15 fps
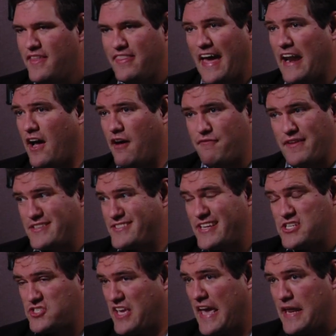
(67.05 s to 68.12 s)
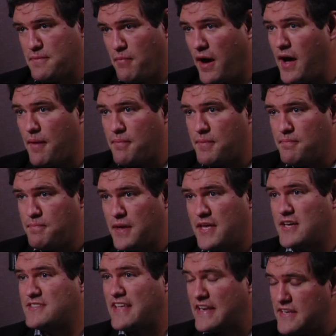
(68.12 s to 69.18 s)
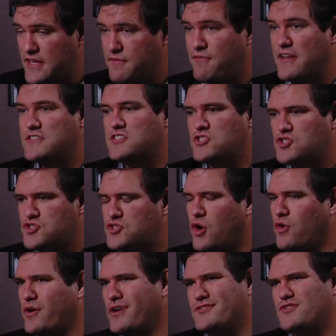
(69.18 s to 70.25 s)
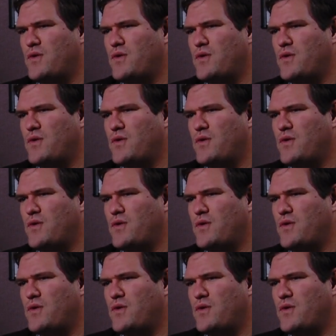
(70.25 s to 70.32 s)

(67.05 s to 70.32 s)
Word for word: That offense, they just ate them up because mm-hmm. that defense is so good.